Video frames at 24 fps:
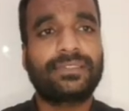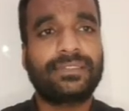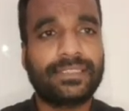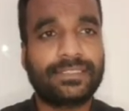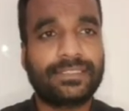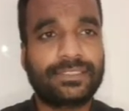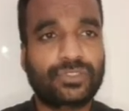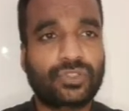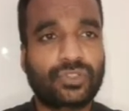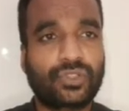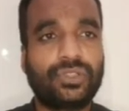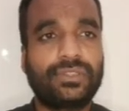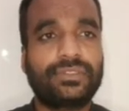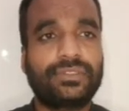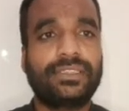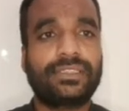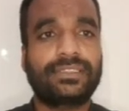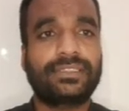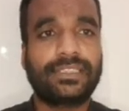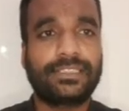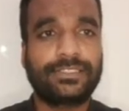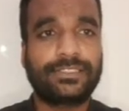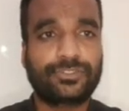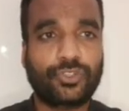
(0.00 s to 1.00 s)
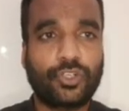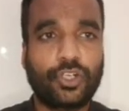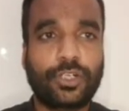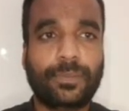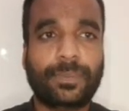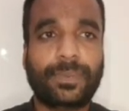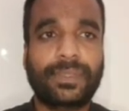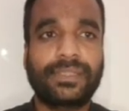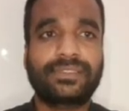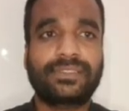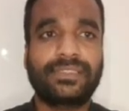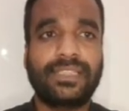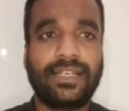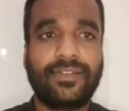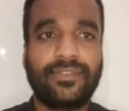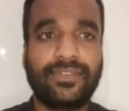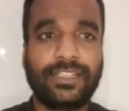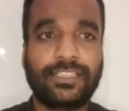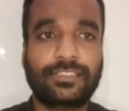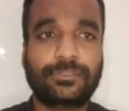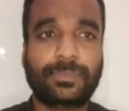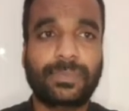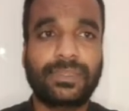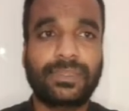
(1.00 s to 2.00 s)
6s square plus
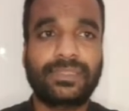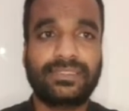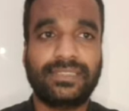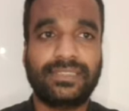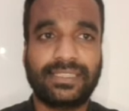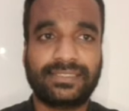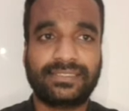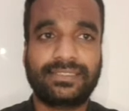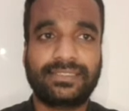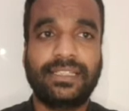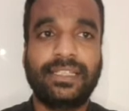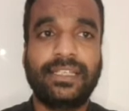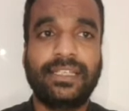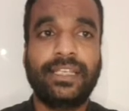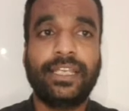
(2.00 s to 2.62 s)
11s plus 6.